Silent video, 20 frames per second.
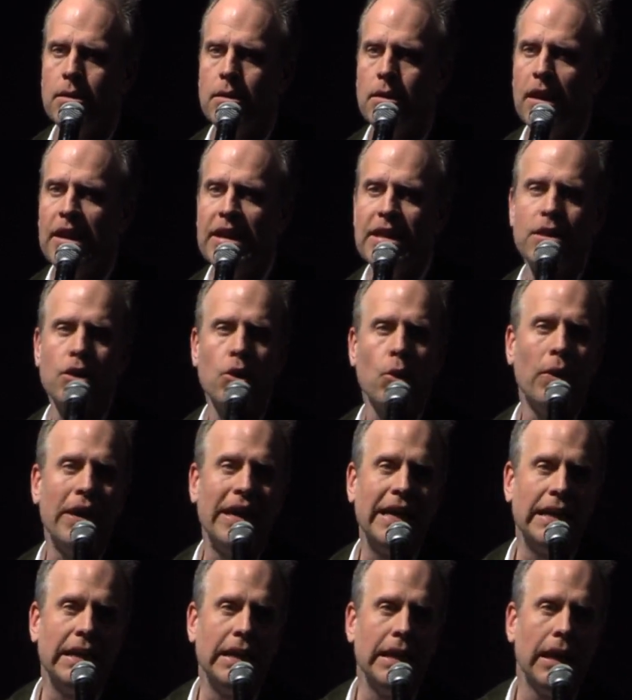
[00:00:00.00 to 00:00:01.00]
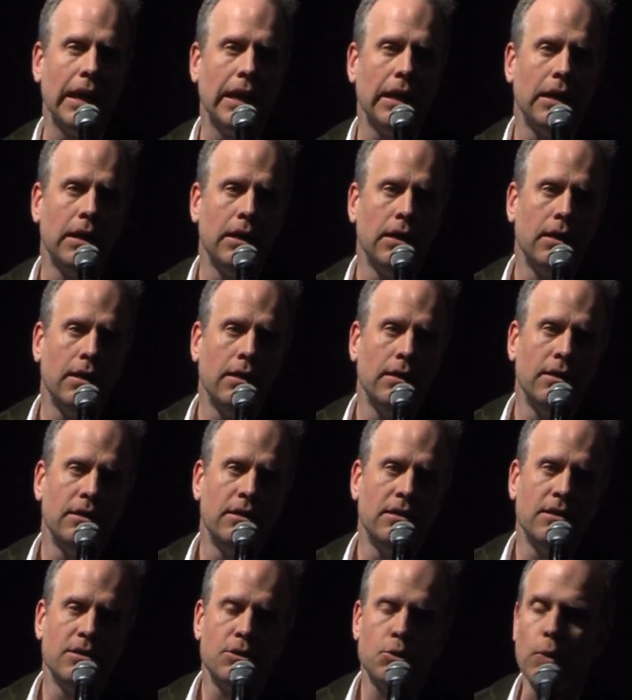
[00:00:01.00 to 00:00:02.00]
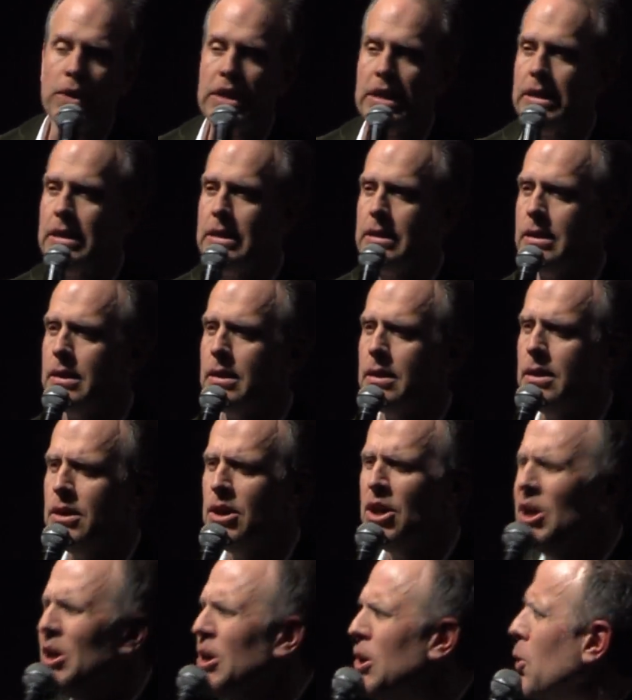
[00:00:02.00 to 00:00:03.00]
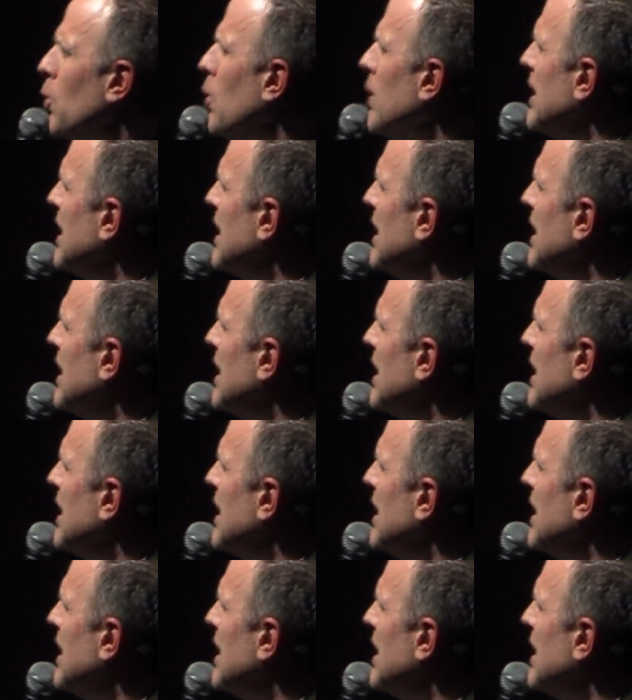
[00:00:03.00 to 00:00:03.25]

Lithuania, Sweden, we